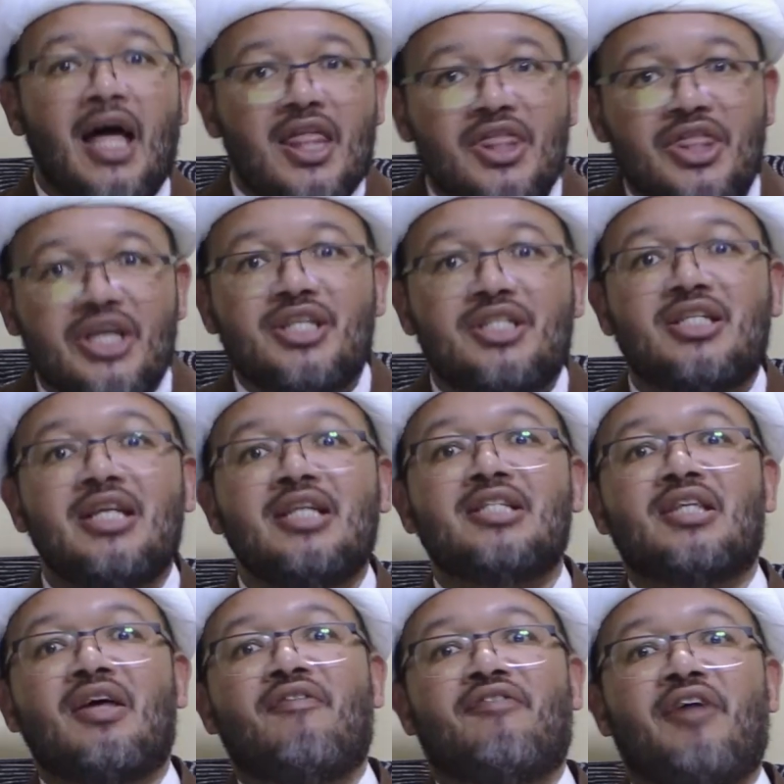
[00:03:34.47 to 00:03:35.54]
This
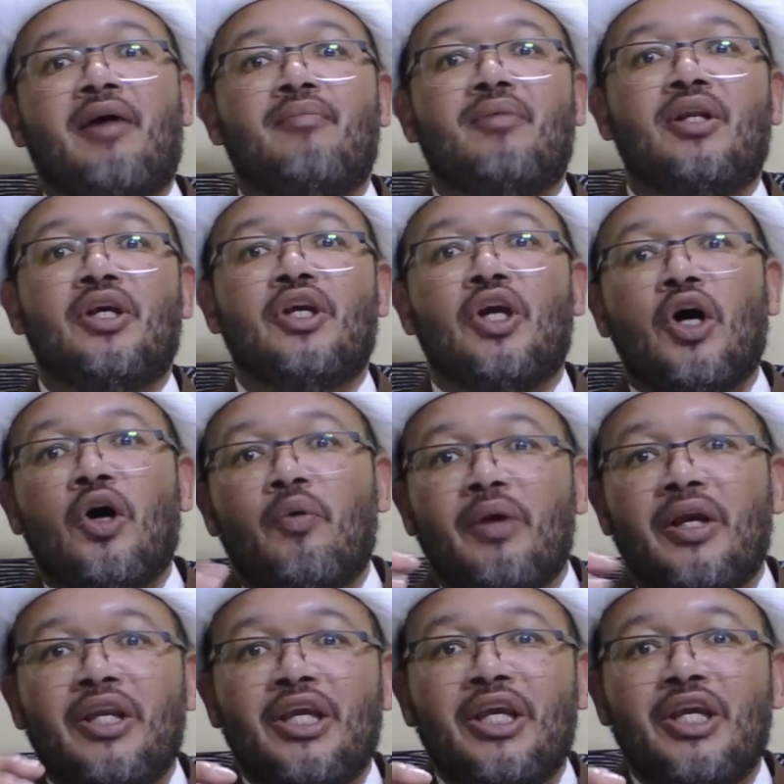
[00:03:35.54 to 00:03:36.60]
is the family
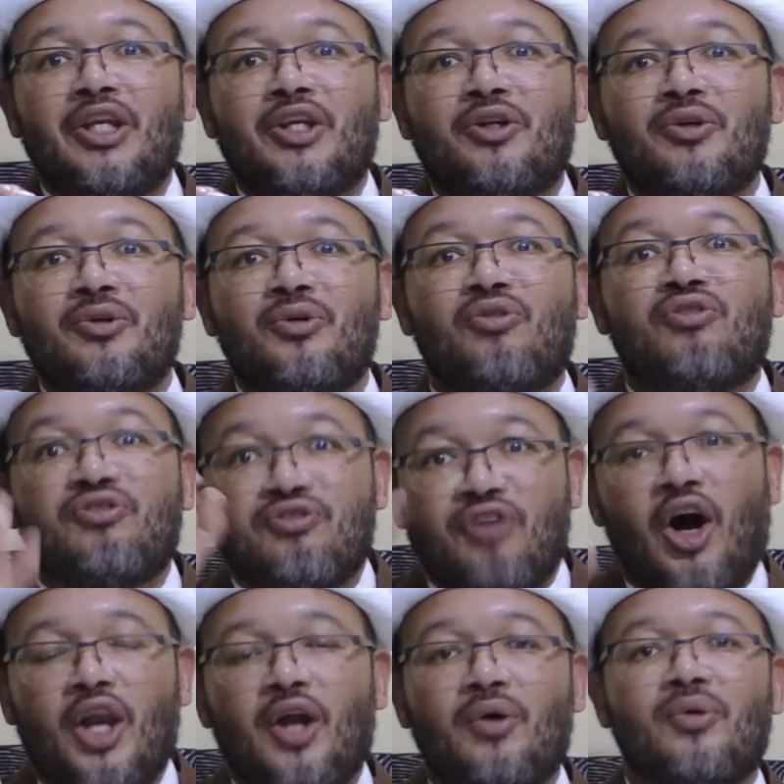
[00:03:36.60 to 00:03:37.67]
we need to
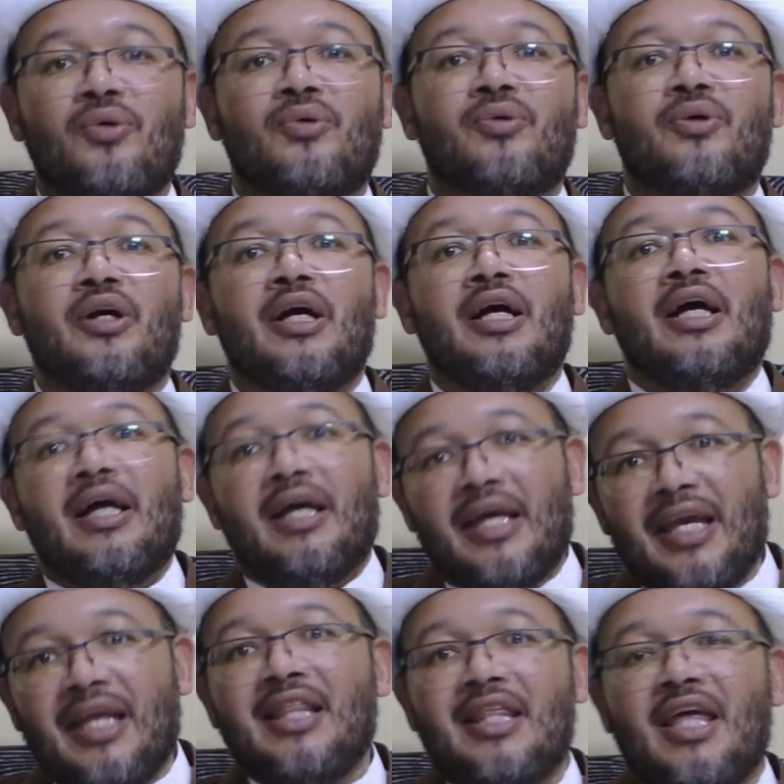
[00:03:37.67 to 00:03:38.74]
follow
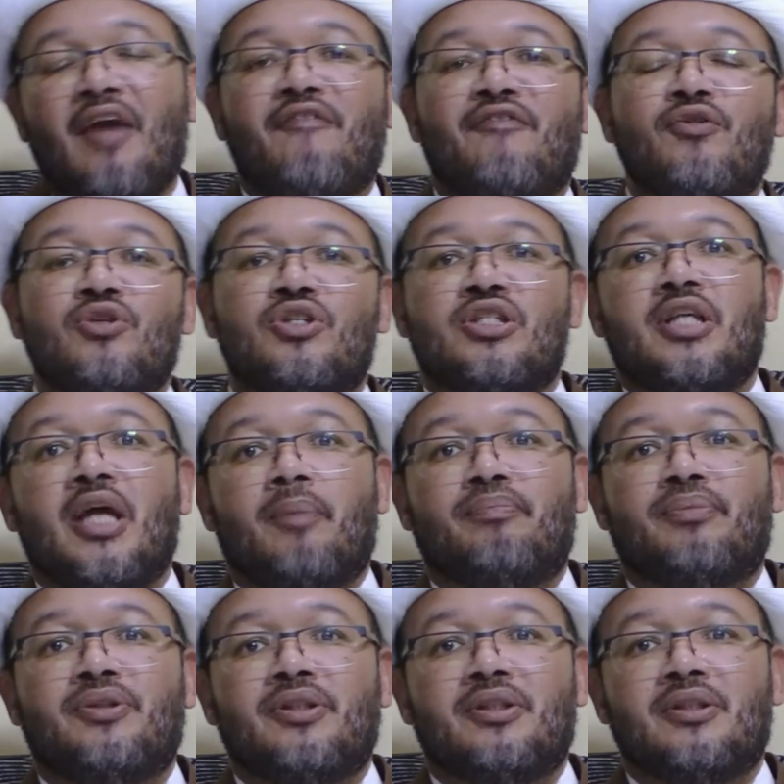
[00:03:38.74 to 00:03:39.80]
in their
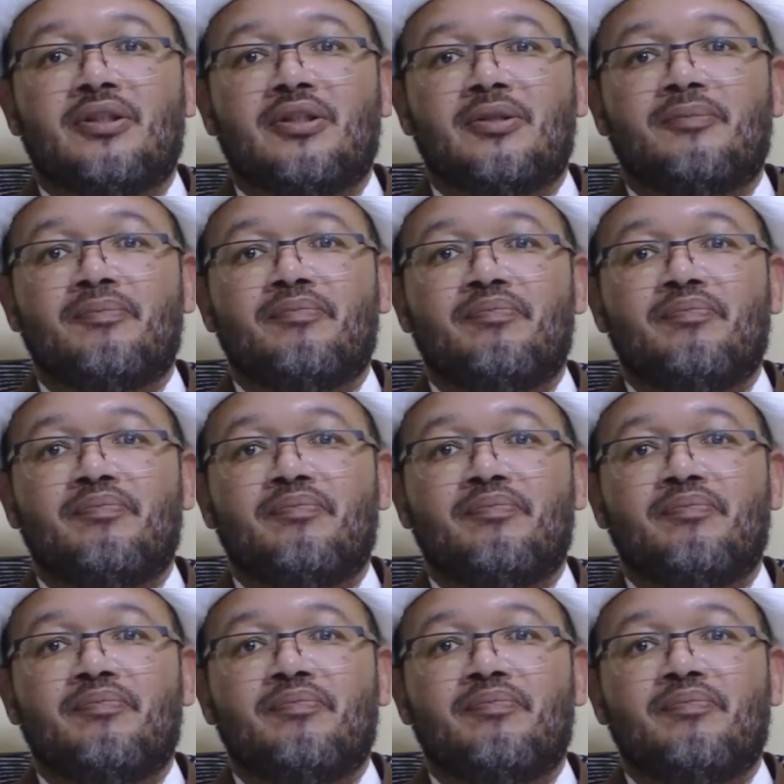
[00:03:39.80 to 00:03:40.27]
footsteps.